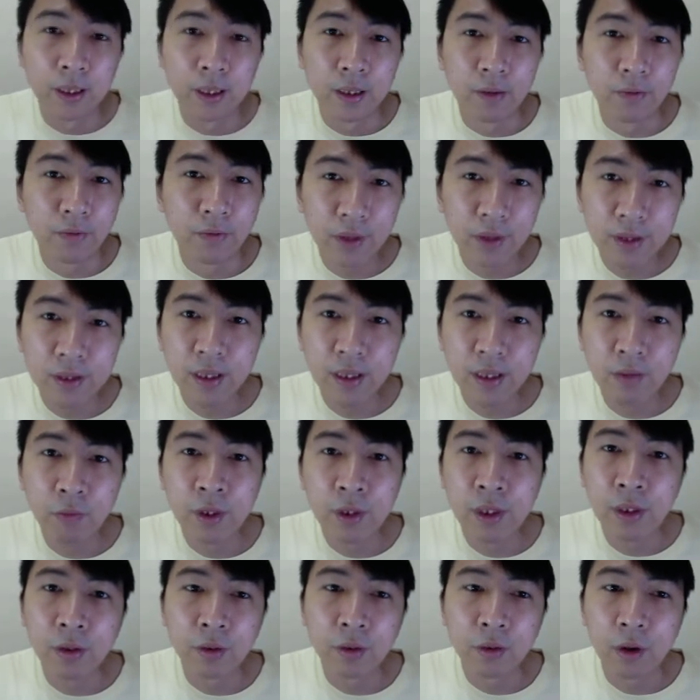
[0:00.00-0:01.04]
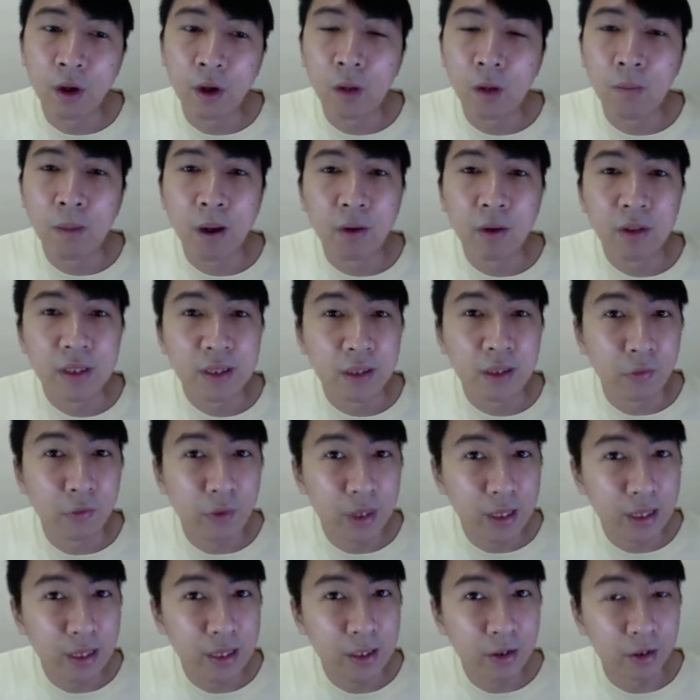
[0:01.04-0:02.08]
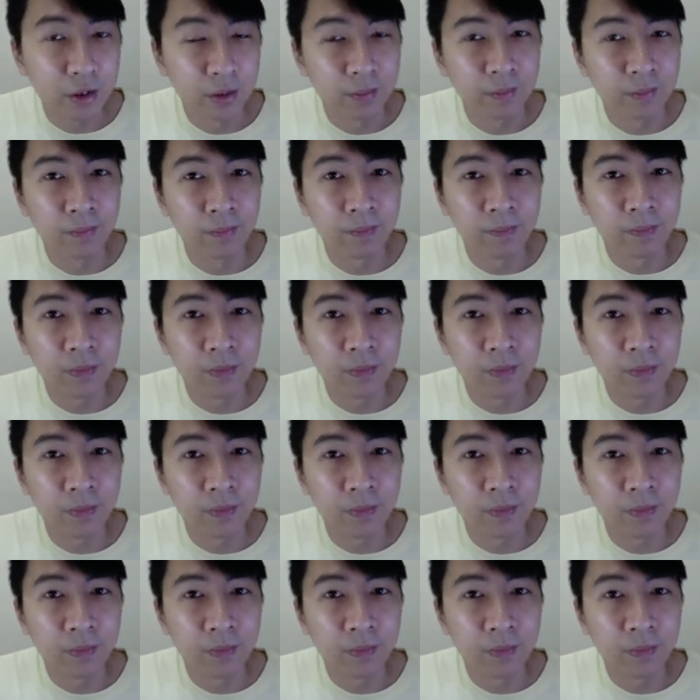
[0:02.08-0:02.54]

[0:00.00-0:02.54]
The first thing we need to talk about is the religion.